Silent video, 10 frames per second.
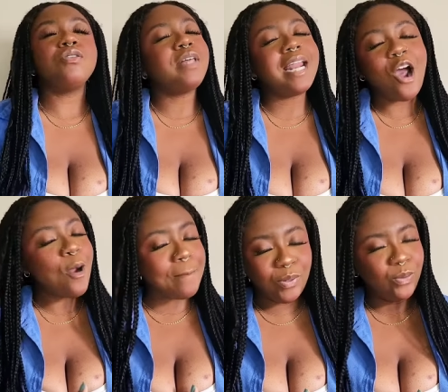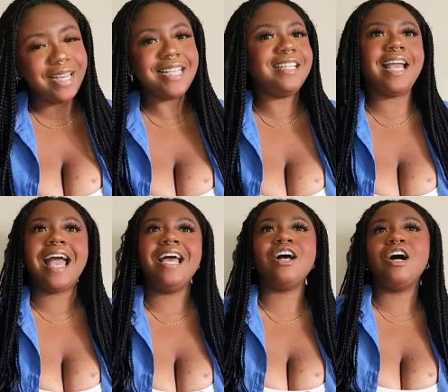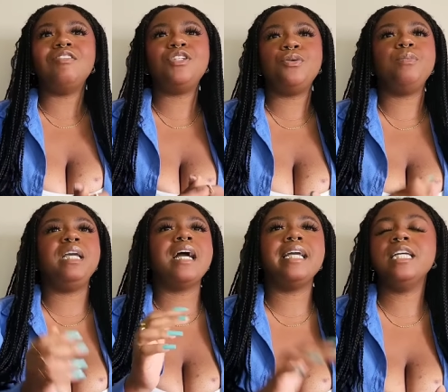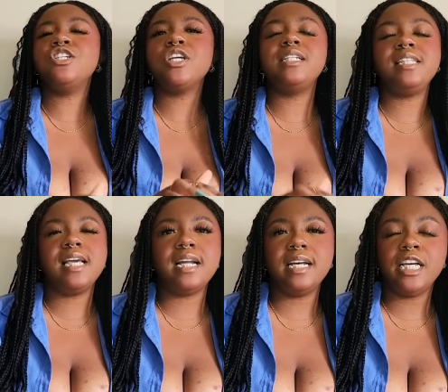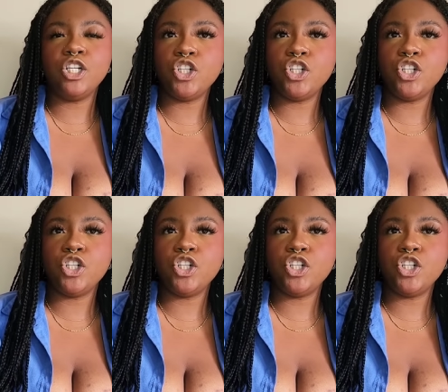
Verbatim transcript: then our boys, they head off to meet Aisha, Tiana, and